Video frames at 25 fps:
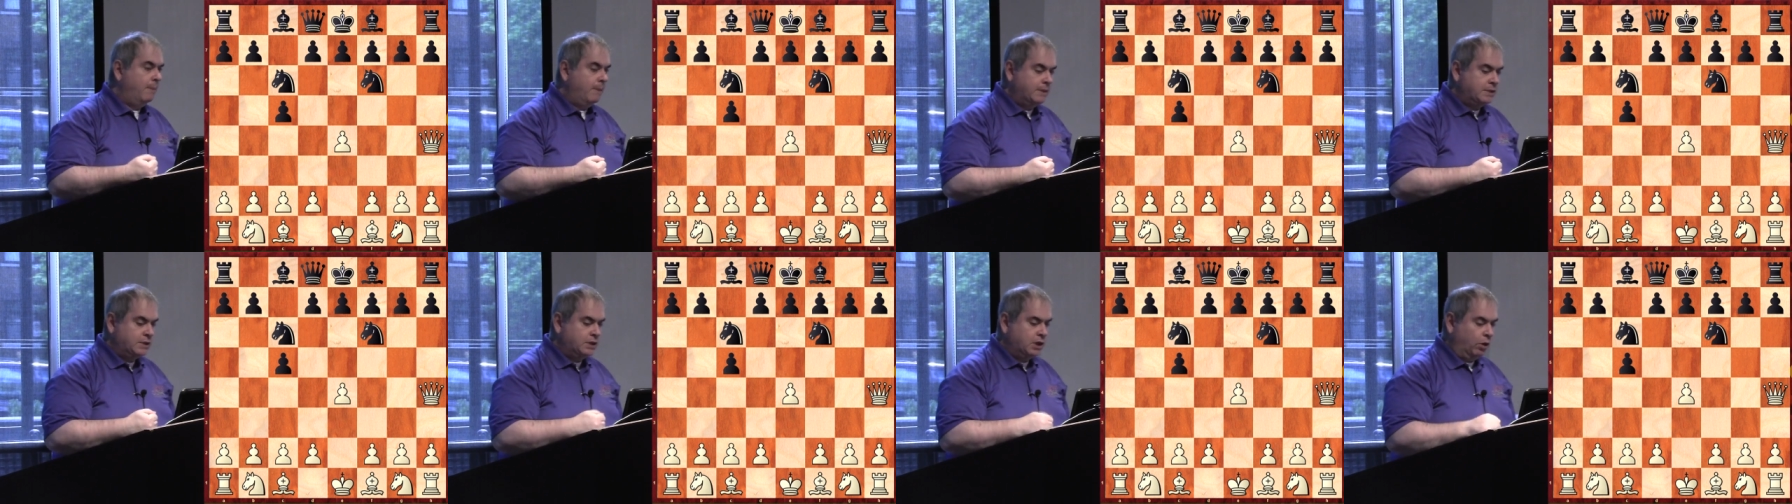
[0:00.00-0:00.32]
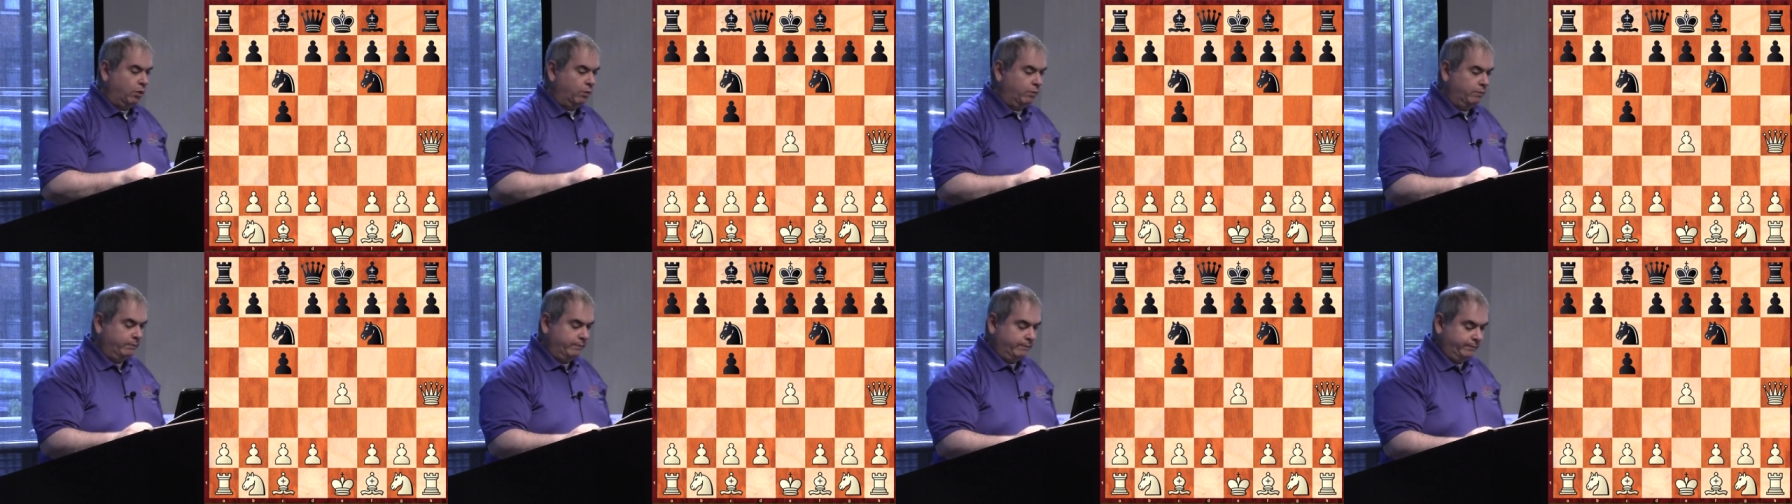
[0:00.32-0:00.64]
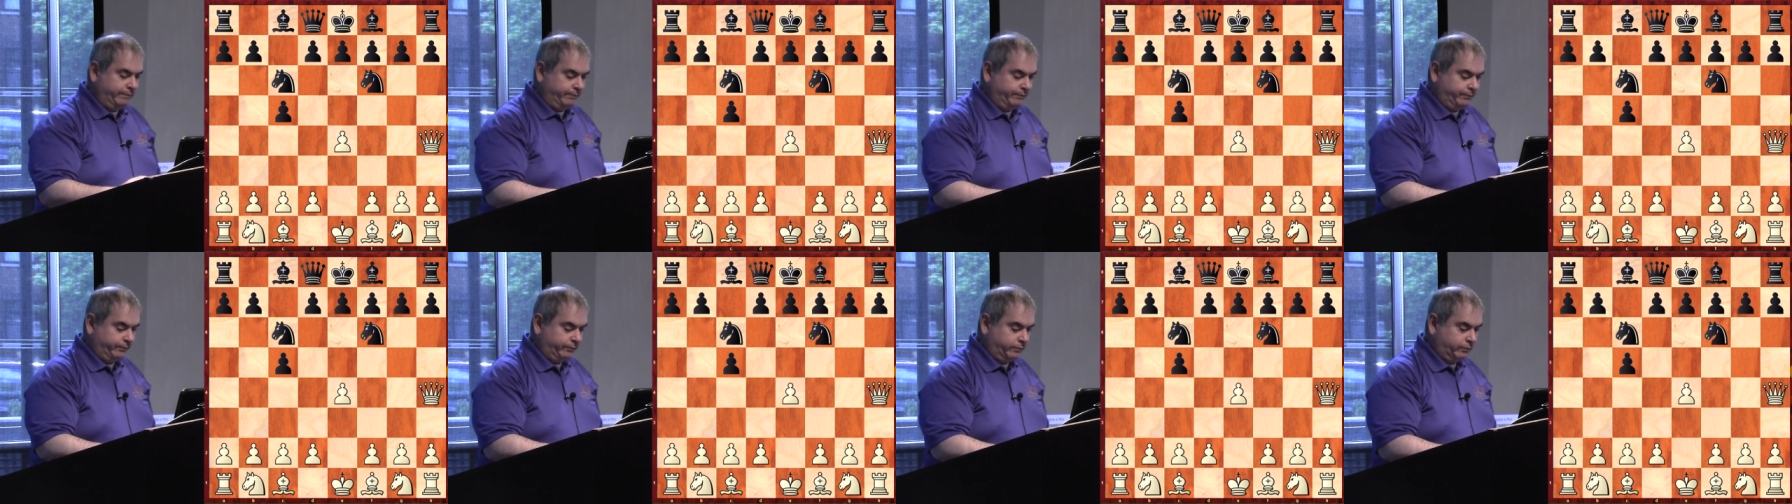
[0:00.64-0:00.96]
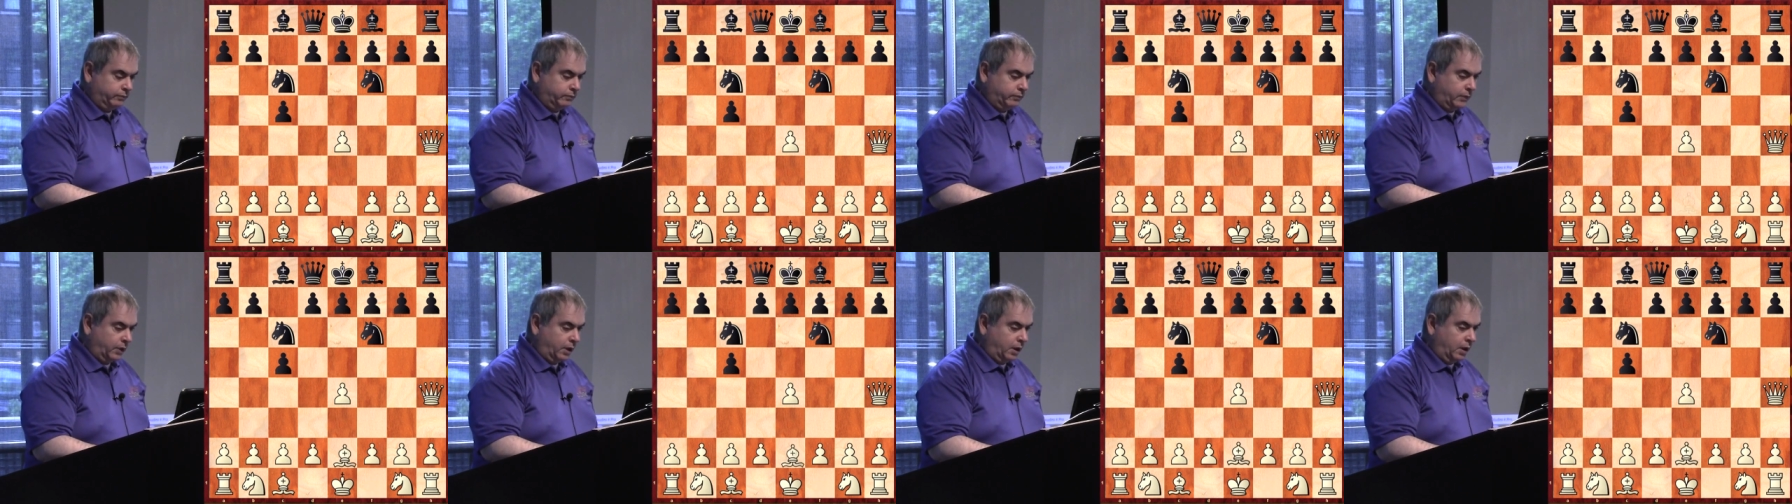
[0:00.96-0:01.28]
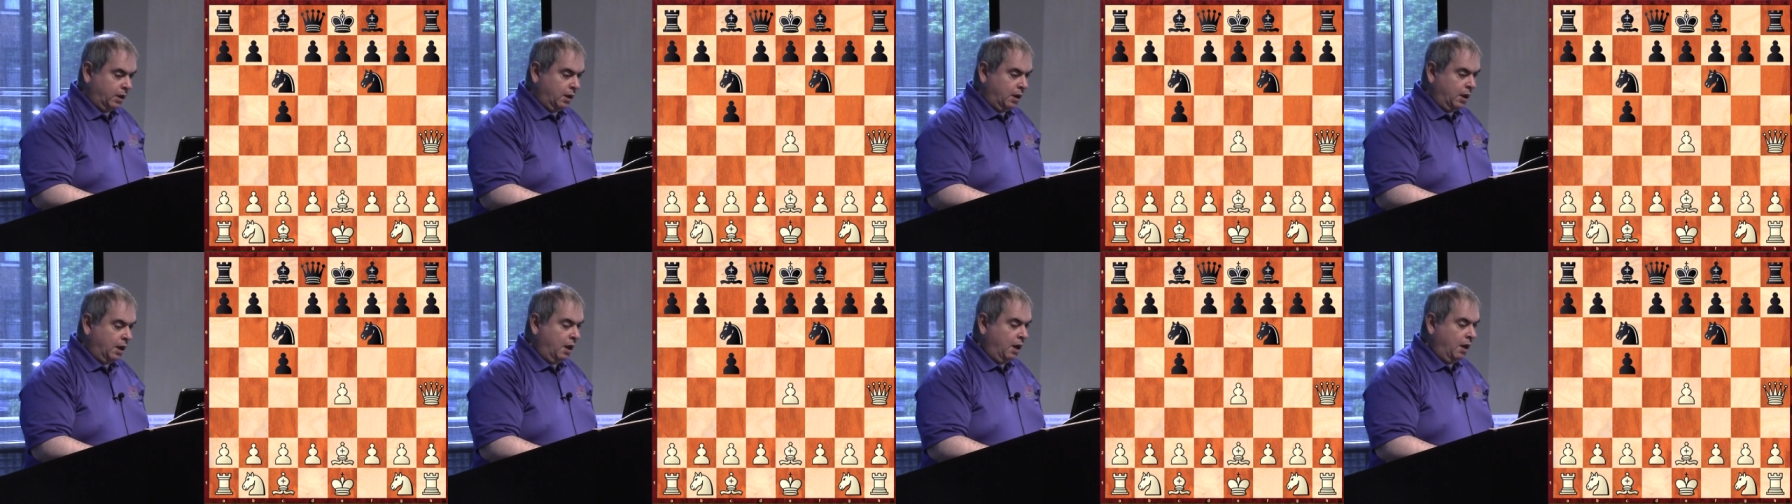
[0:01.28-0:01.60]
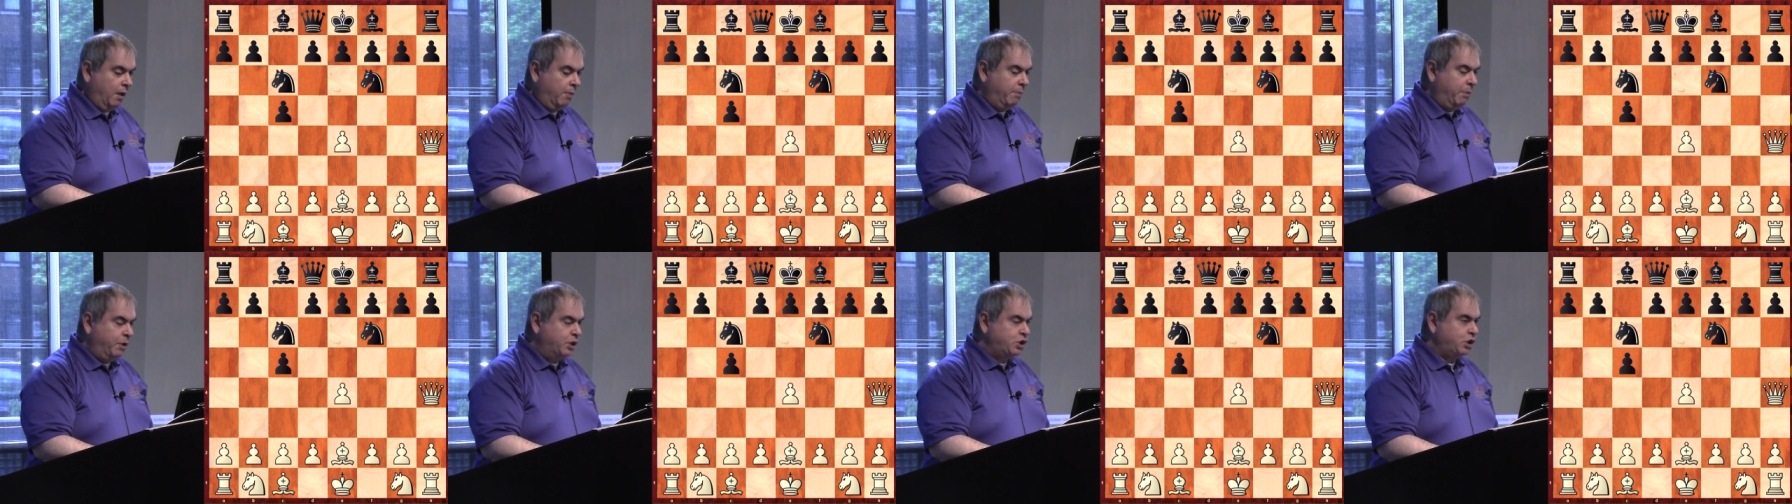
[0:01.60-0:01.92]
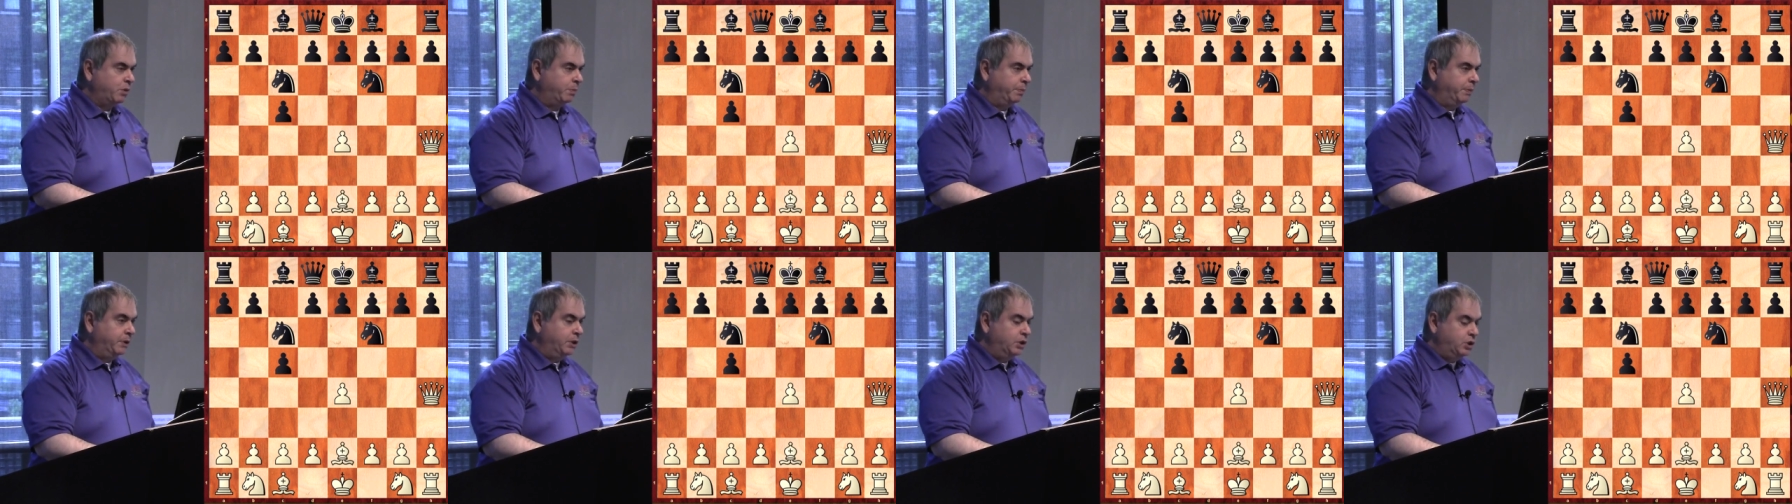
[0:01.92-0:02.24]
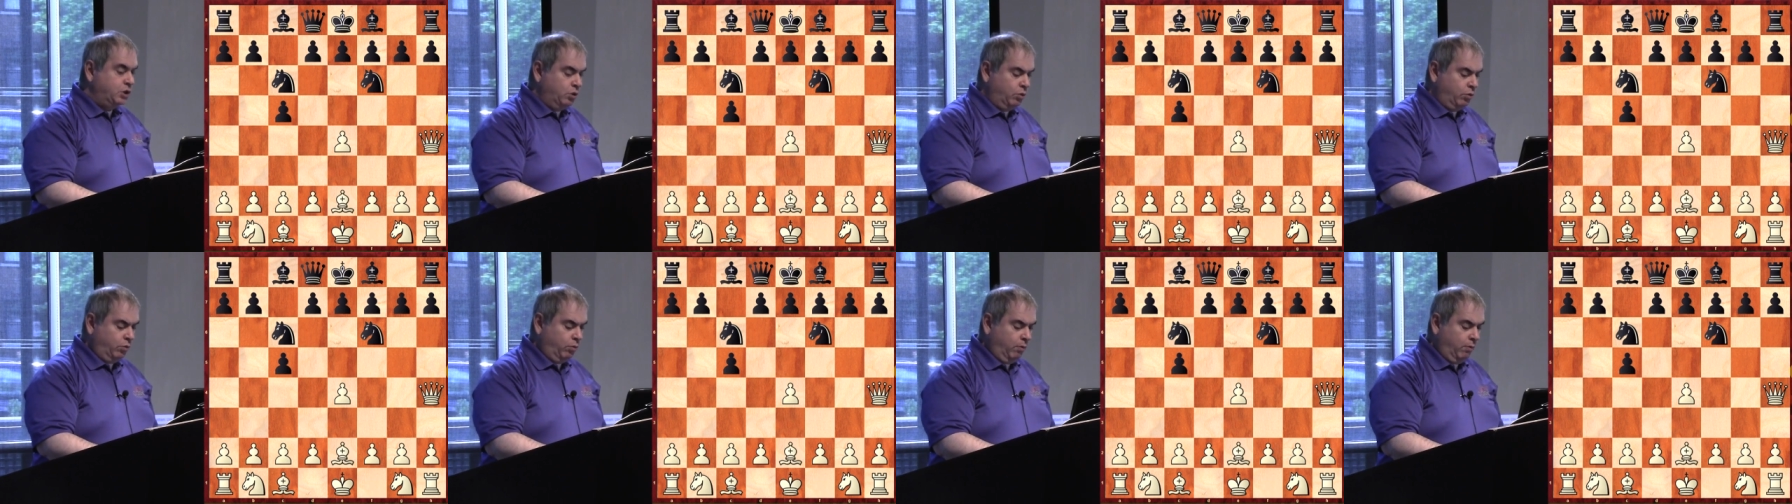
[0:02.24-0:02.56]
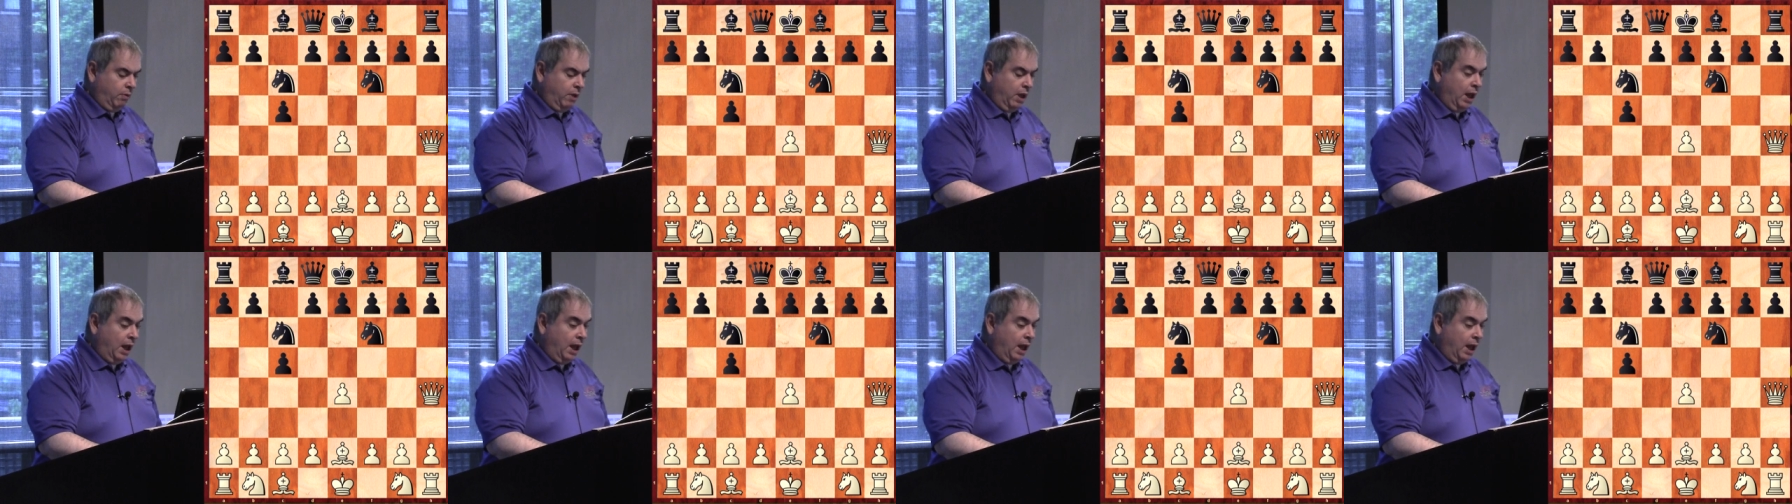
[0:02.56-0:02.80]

So, bishop e2,